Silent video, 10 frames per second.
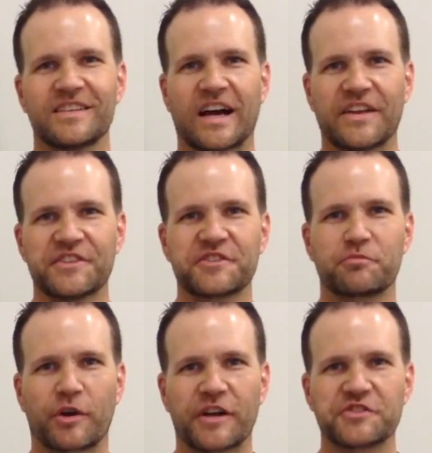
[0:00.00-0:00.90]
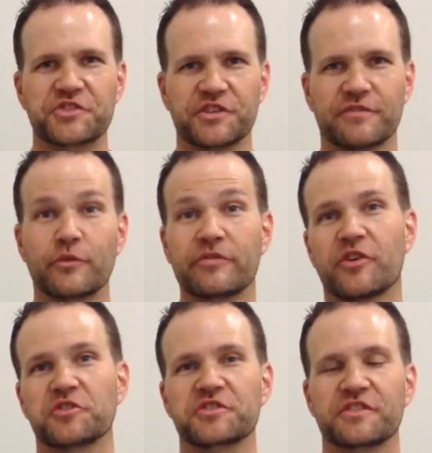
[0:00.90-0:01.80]
Hi, this is Brian Schiff with
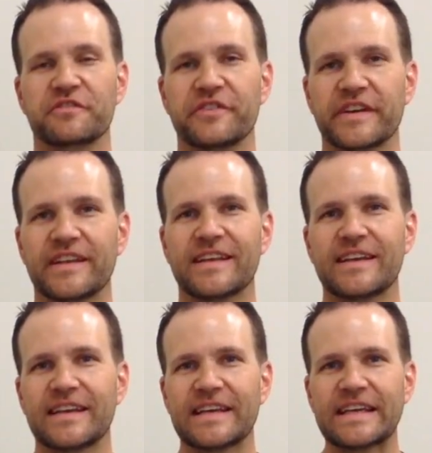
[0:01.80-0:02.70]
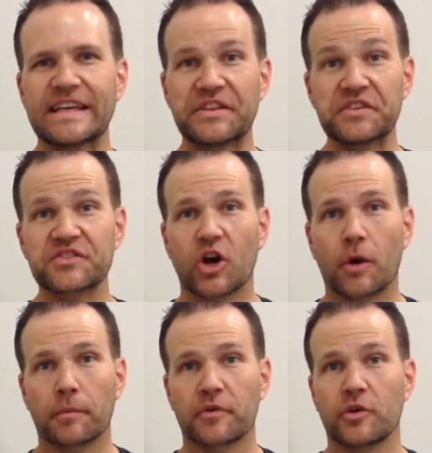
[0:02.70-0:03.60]
Functionally Fit. In this
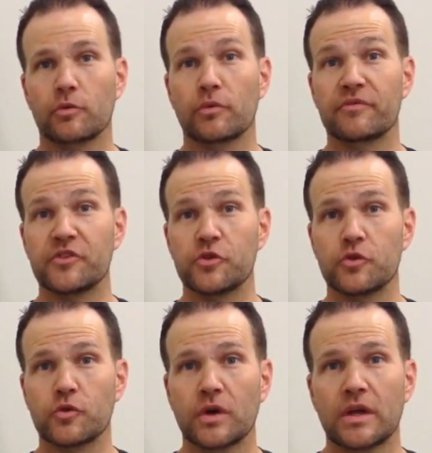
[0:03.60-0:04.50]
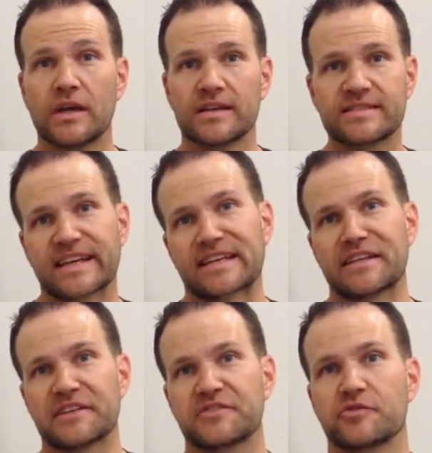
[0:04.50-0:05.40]
column, I'm going to review a
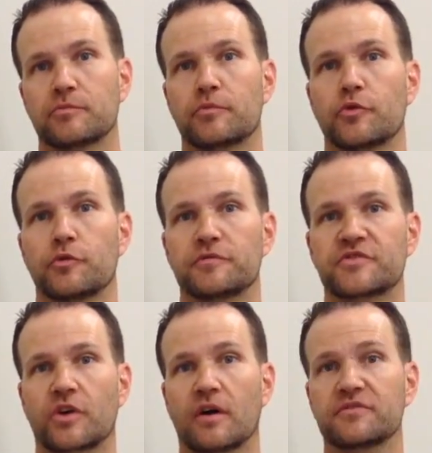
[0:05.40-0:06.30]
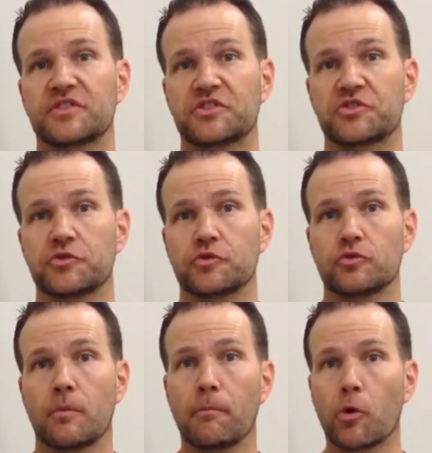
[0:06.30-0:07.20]
technique to improve soft tissue
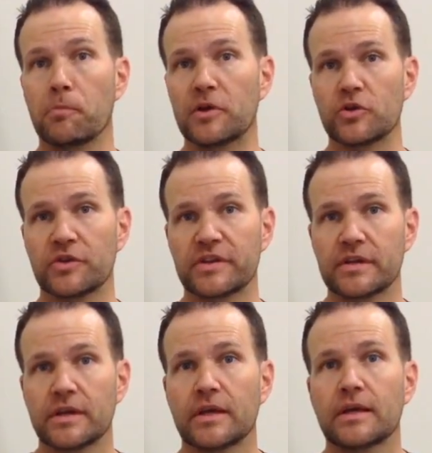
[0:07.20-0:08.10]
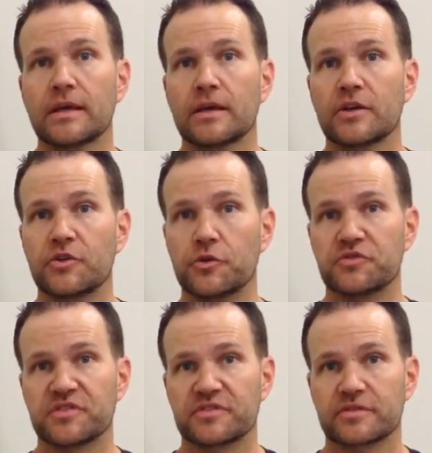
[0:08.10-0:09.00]
mobility
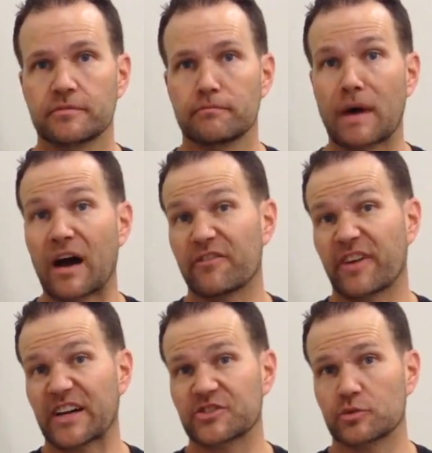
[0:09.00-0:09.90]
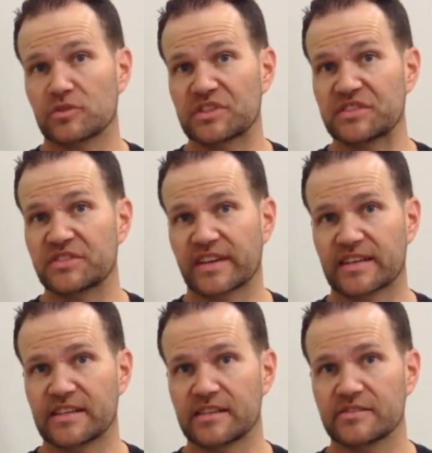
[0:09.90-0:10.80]
using some myofascial release
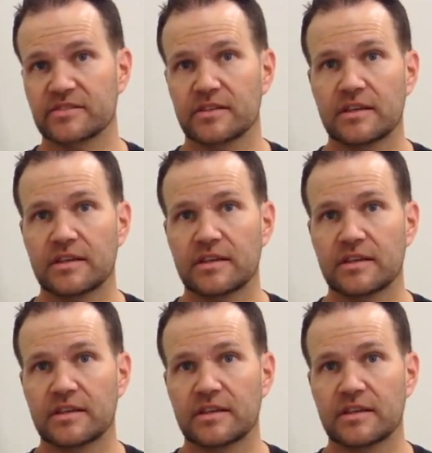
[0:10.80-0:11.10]
techniques.